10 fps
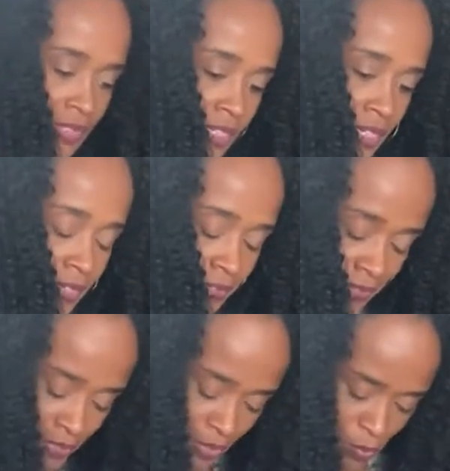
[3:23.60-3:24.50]
Okay.
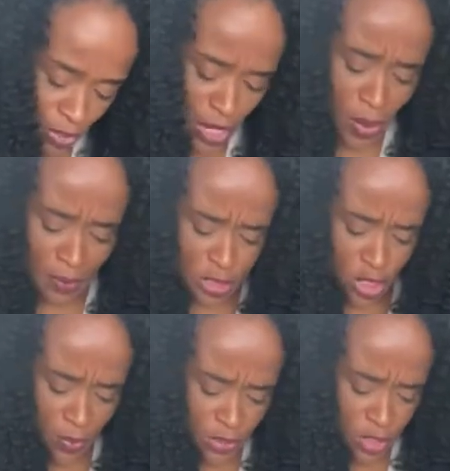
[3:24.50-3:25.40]
Well, you know, I'm gonna
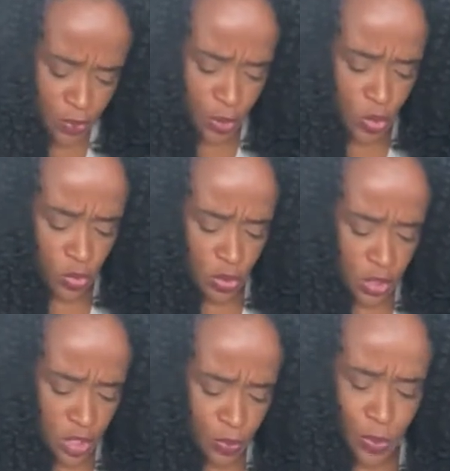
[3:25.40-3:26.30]
start with the spoon
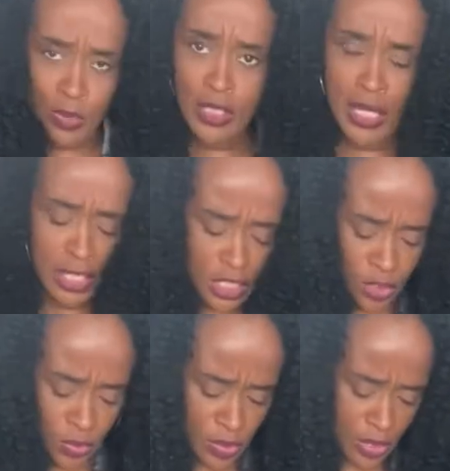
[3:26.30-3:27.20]
because the spoon looks like it's
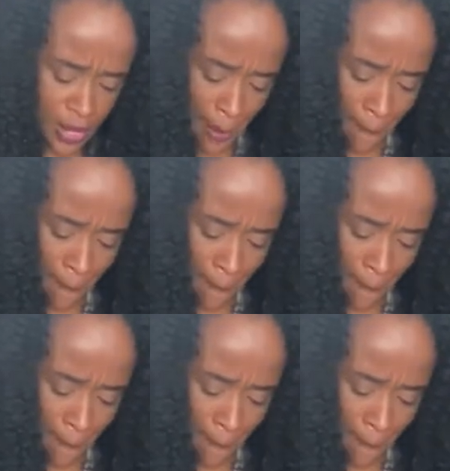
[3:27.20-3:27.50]
doing okay.